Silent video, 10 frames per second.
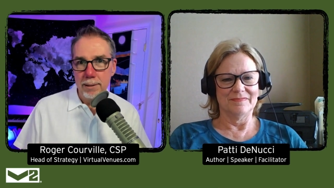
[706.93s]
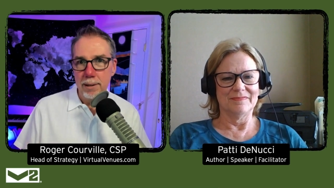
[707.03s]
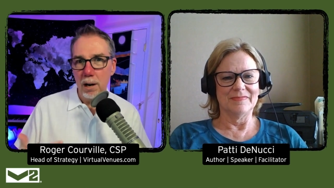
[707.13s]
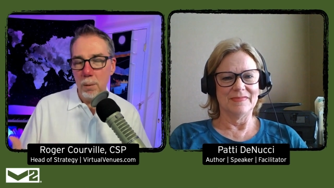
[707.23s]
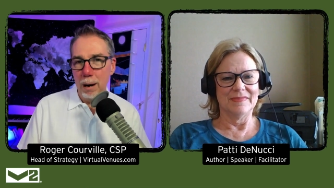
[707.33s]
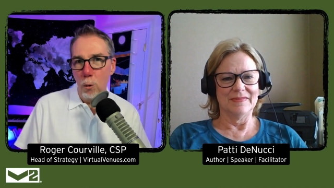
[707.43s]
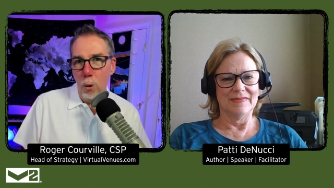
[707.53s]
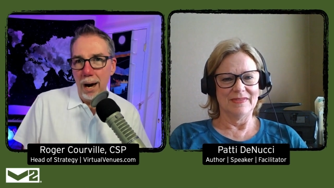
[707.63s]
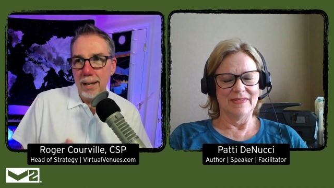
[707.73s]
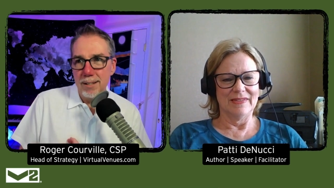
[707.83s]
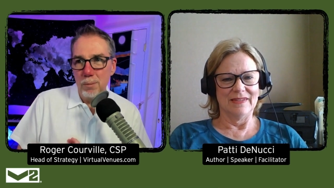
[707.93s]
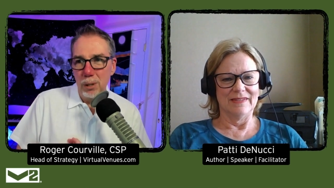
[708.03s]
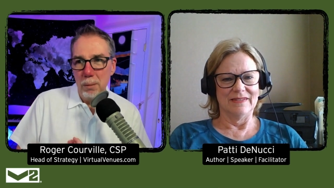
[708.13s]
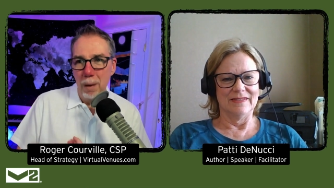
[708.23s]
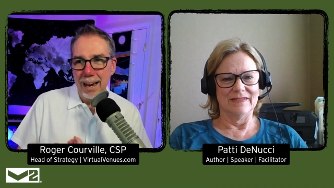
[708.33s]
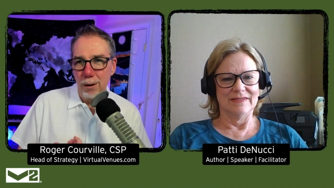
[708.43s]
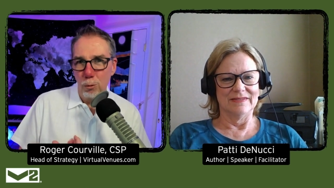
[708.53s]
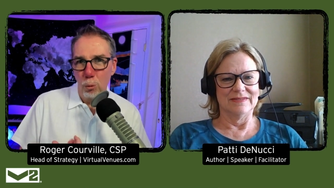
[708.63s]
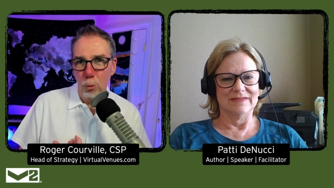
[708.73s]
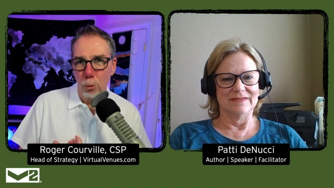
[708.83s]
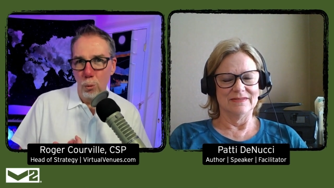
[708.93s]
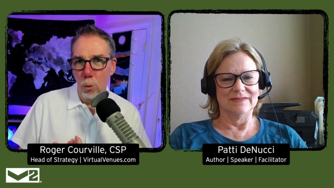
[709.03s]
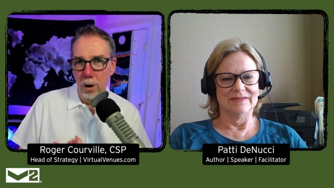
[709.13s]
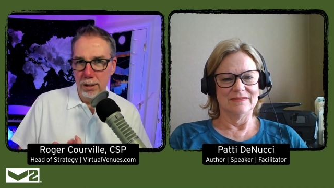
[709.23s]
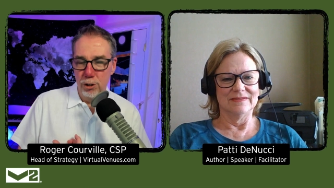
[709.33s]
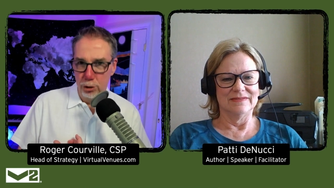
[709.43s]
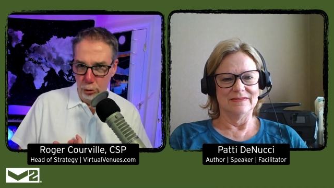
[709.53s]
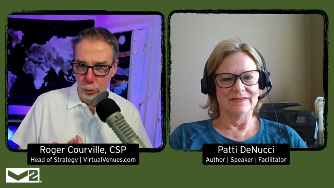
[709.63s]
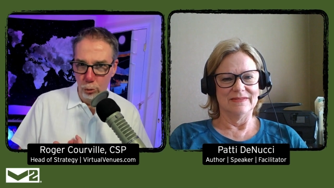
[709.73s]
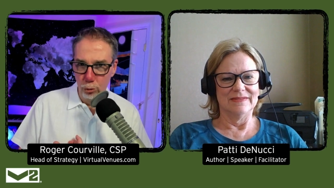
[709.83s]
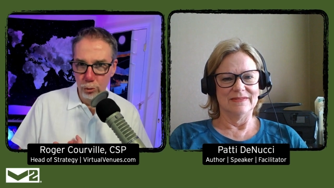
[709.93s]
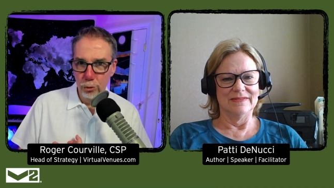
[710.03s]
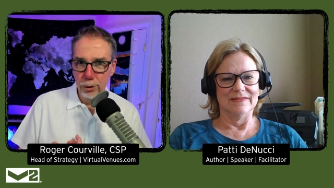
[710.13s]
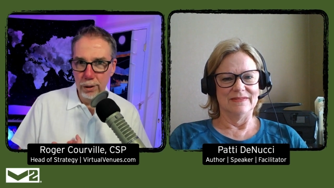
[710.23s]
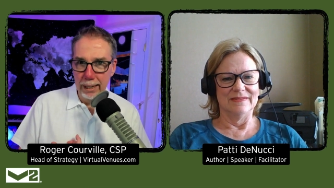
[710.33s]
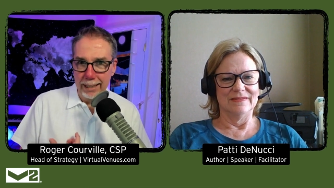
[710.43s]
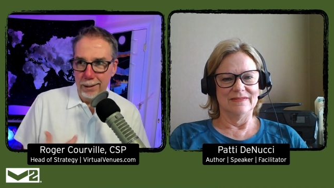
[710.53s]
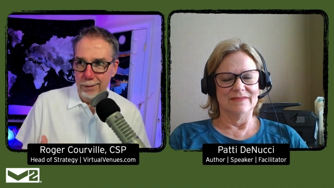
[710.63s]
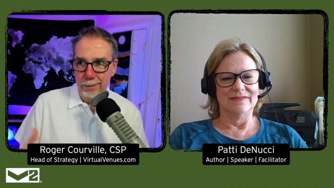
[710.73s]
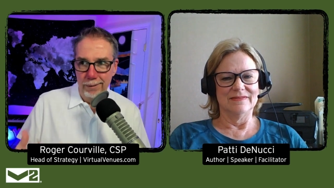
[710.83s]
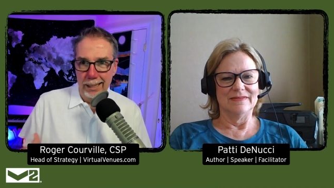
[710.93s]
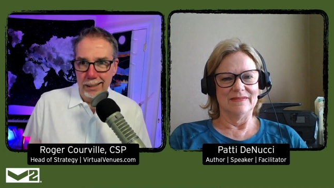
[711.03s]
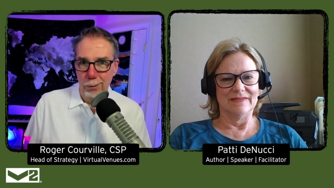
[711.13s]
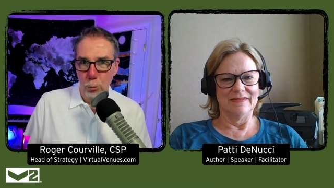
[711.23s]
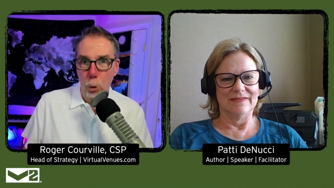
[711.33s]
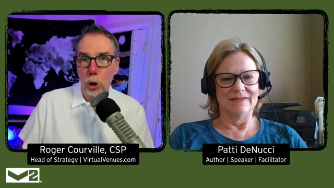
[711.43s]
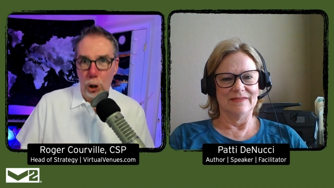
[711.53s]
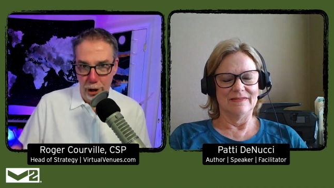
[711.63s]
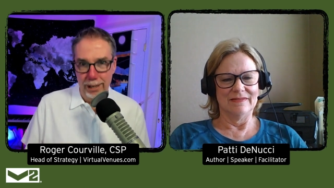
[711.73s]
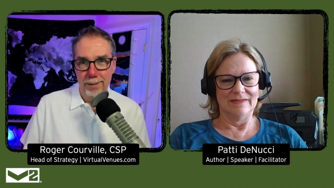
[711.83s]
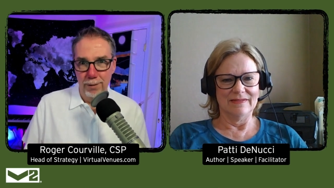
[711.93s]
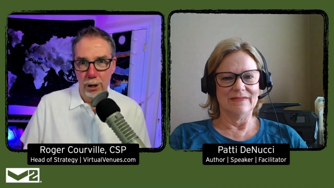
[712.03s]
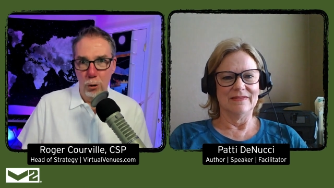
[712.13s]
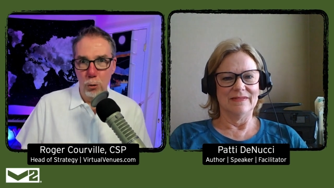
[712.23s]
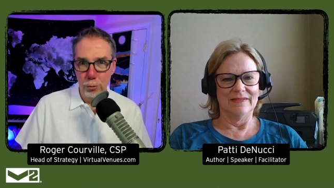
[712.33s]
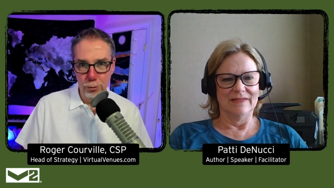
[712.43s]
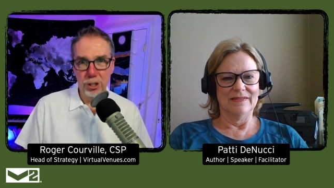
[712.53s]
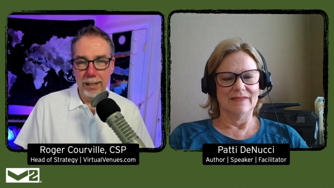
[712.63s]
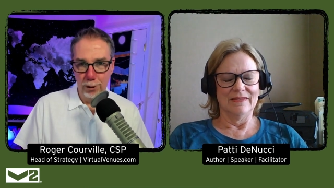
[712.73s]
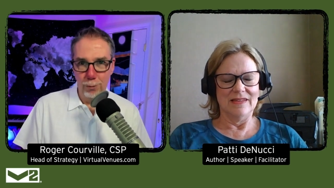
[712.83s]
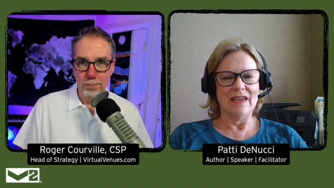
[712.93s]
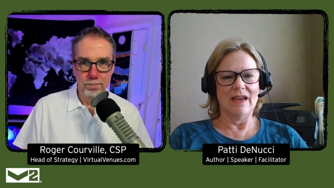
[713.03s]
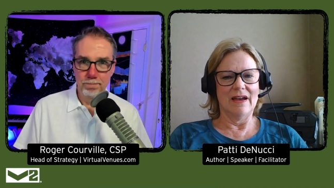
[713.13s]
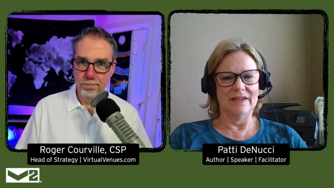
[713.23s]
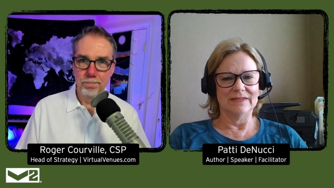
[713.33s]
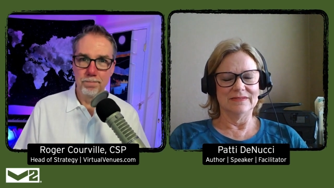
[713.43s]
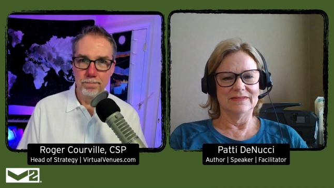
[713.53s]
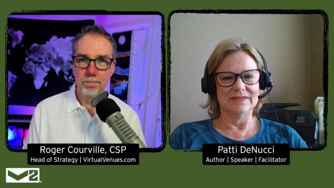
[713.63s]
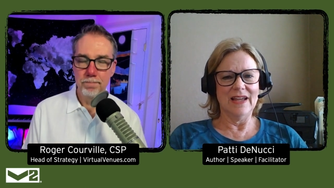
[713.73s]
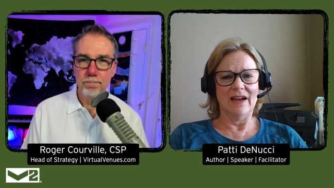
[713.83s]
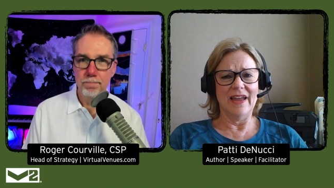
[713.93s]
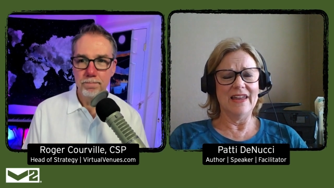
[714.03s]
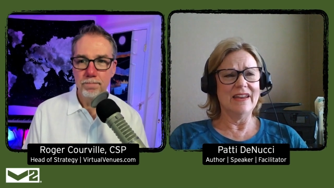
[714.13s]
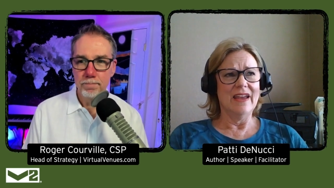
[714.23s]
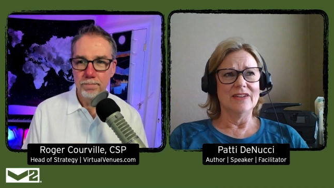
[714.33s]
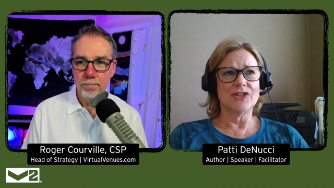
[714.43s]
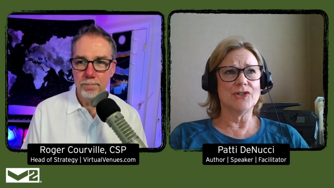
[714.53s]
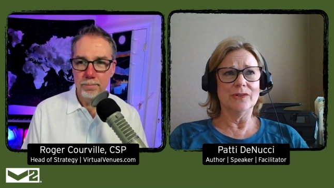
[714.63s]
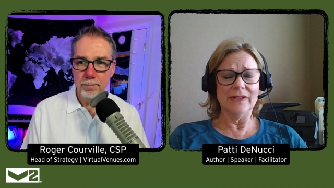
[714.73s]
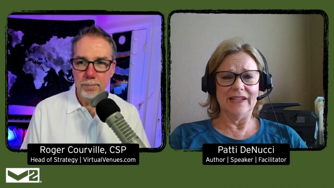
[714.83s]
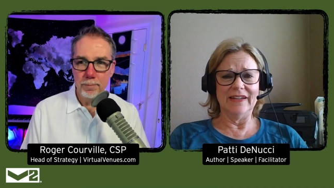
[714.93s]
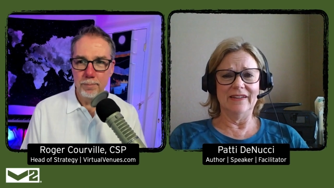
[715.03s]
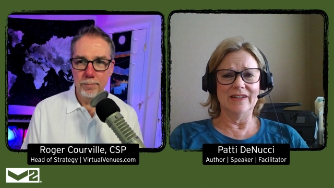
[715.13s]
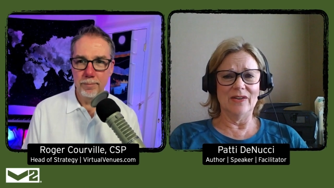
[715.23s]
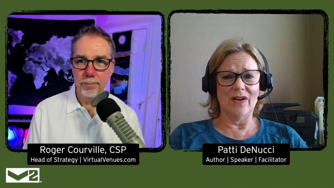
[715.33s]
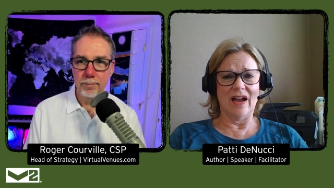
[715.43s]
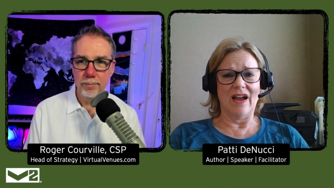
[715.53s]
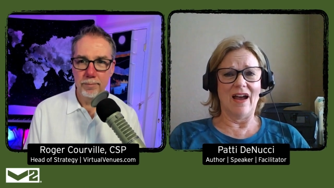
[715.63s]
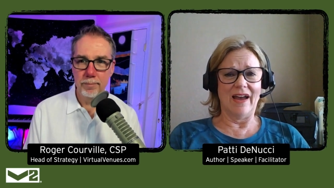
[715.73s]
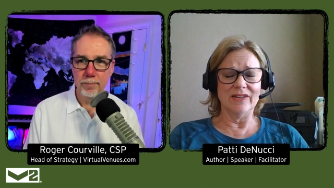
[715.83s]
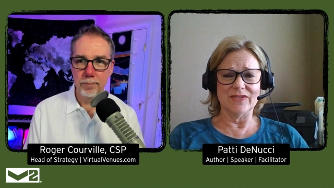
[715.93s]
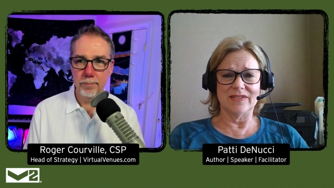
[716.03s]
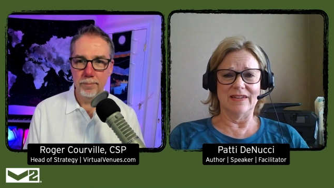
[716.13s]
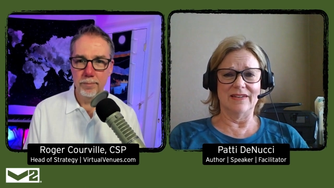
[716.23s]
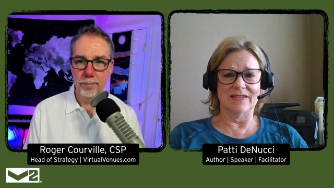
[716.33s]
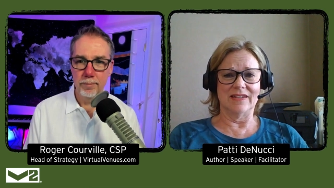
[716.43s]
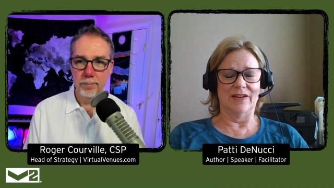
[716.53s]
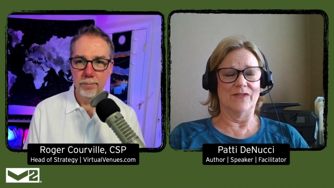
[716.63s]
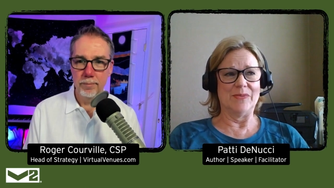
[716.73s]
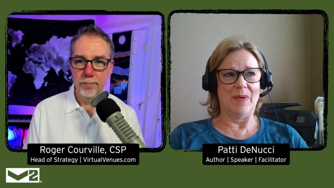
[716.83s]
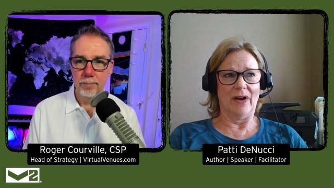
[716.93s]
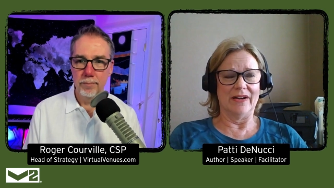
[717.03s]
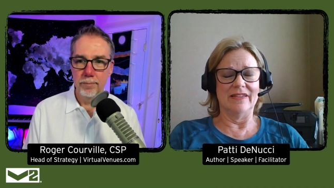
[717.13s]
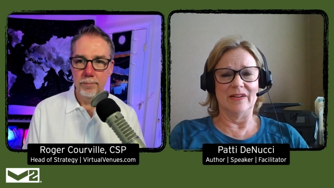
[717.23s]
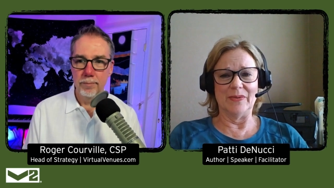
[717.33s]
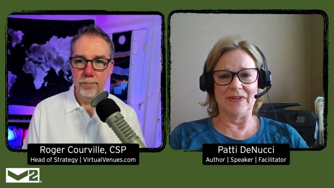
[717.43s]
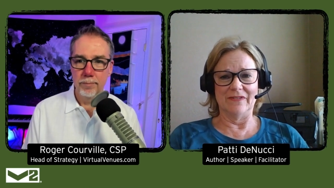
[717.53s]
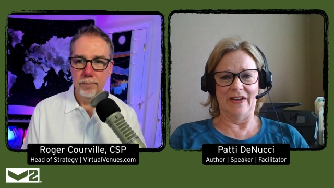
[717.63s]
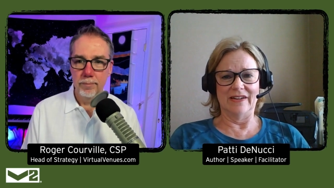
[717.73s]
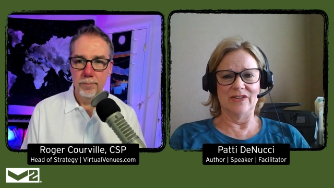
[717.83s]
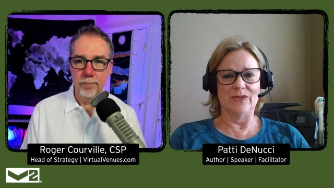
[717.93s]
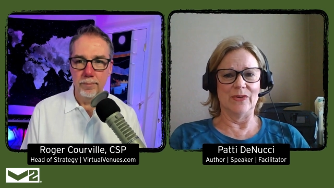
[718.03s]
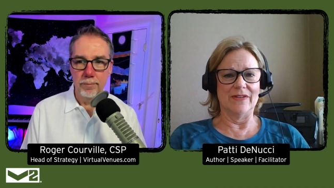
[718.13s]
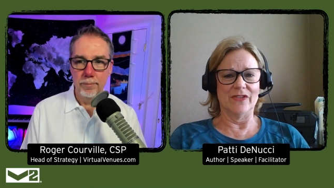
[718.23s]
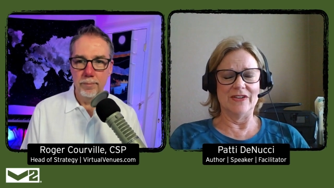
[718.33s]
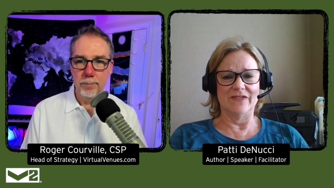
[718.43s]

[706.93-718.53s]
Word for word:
Speaker 1: Talk about why somebody might want to like like work on it, their own skill.
Speaker 2: Yeah. Yeah, and surely, you know, I don't say yes to every party that we're invited to or every